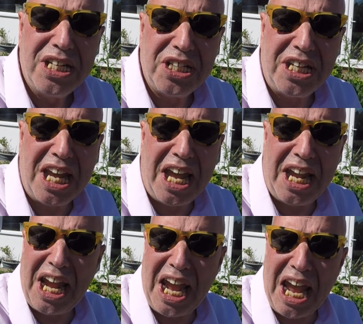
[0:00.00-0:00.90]
to get
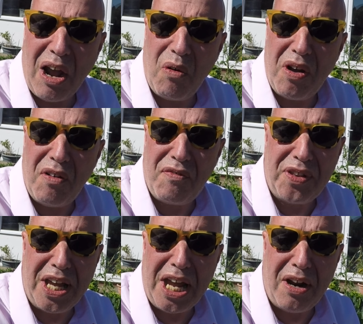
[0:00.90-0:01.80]
out of
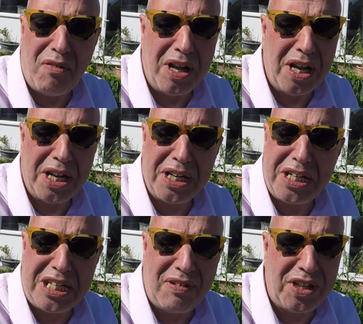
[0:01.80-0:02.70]
their
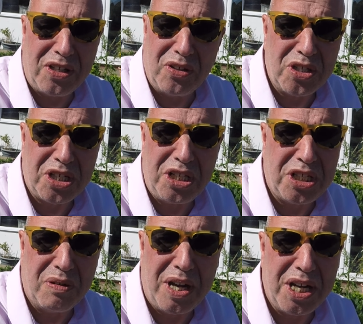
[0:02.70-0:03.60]
difficult
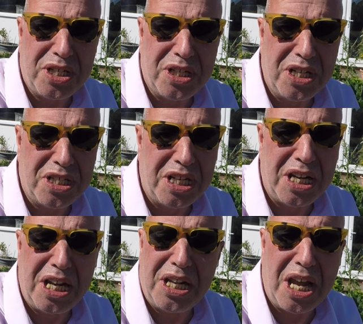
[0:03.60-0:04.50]
situations
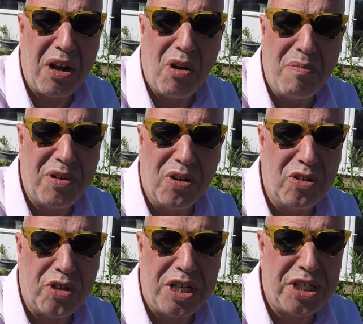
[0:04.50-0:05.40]
in their home
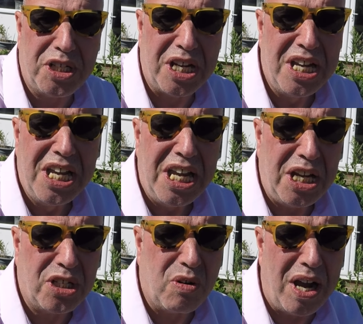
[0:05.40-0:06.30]
countries.
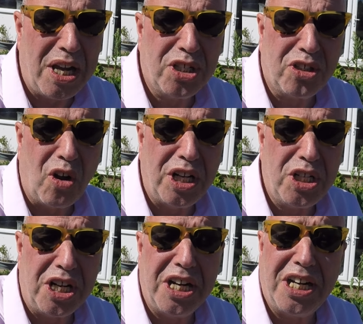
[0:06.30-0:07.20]
It's quite
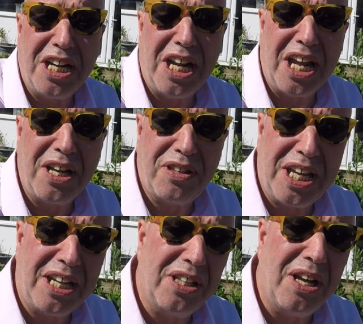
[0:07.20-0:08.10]
astonishing, and I
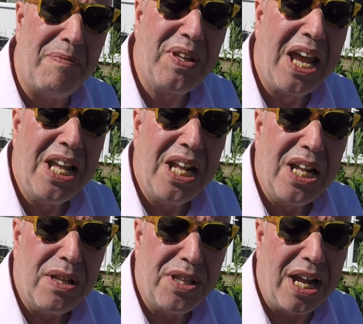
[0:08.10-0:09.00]
think that
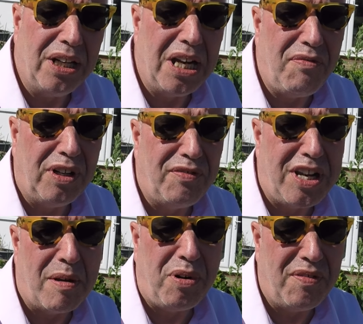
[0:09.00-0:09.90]
level of
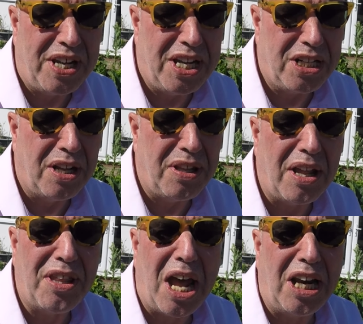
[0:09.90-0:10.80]
deprivation,
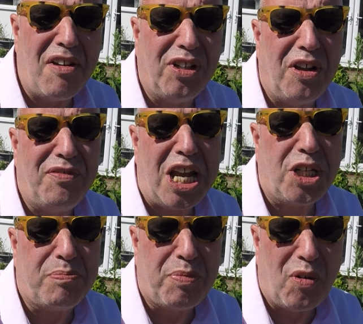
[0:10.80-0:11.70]
that level of
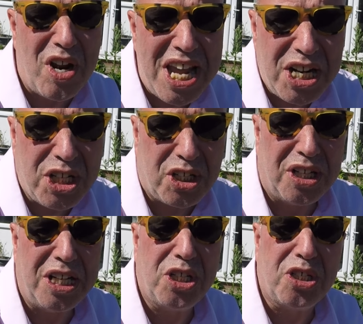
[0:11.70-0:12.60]

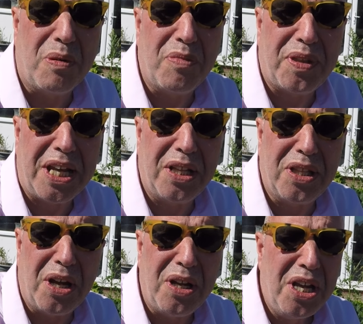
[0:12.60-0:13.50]
desperation, is something that